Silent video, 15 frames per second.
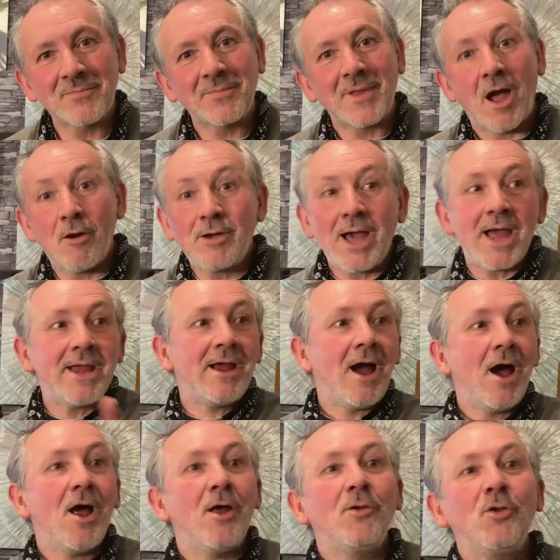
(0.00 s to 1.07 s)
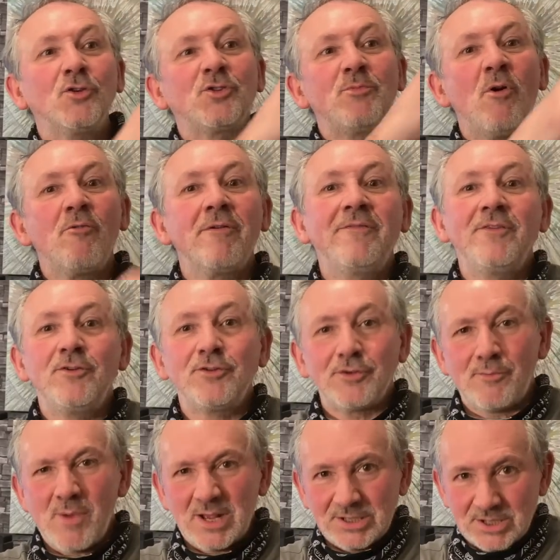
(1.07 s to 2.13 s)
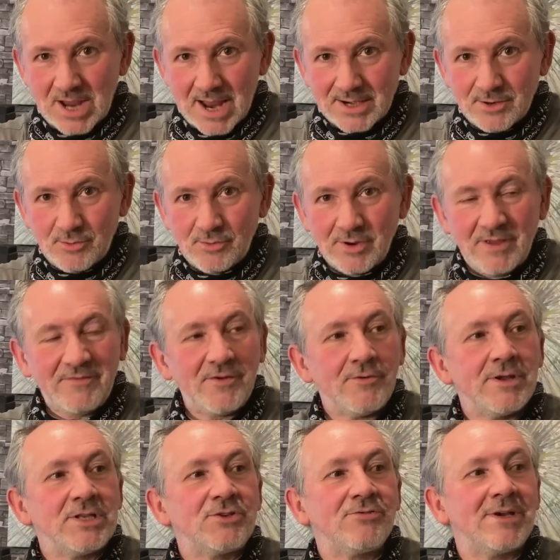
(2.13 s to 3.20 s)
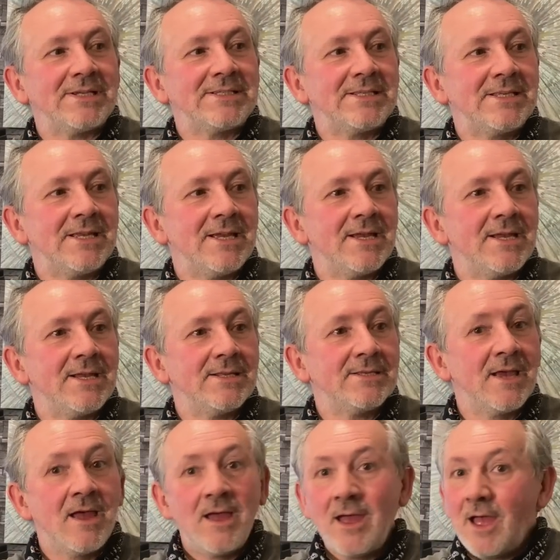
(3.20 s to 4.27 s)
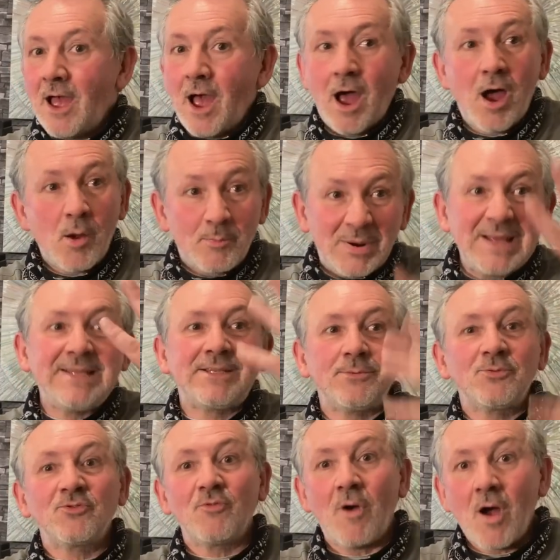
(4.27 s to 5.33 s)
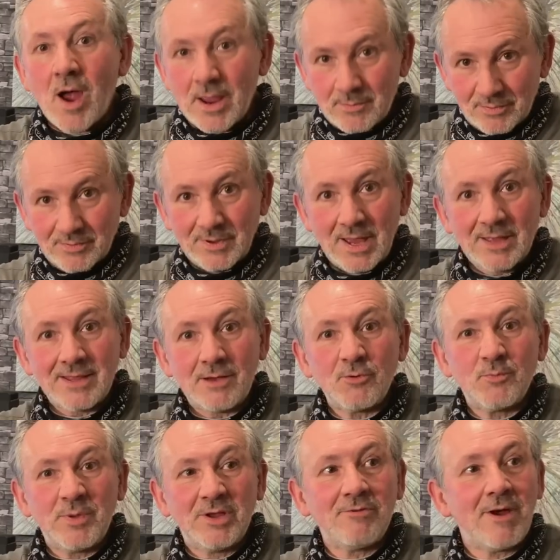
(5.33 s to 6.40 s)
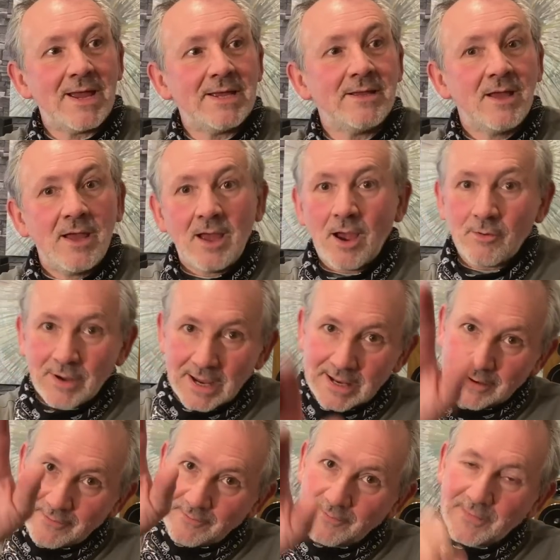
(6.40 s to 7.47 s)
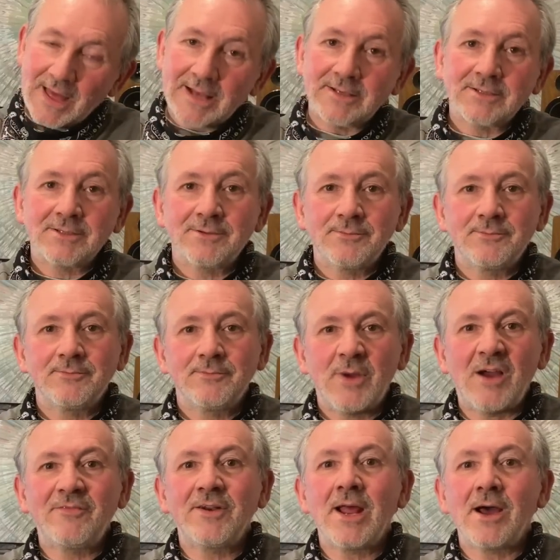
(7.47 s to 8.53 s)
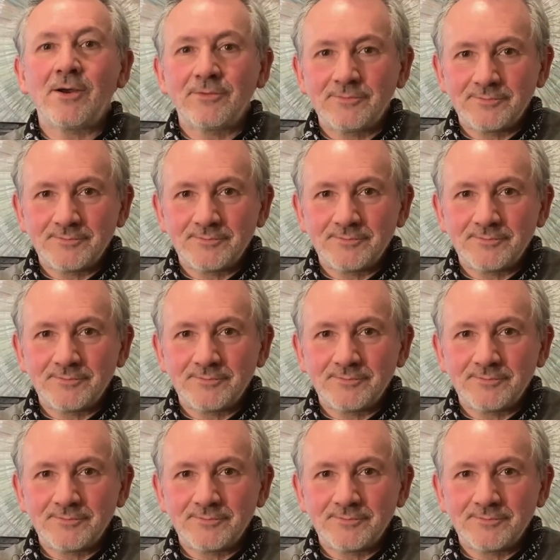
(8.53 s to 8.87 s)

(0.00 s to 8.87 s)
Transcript: Okay, lots more reviews on my channel. If you're interested, please subscribe. Yeah, that would be great. Okay, thanks. Bye for now.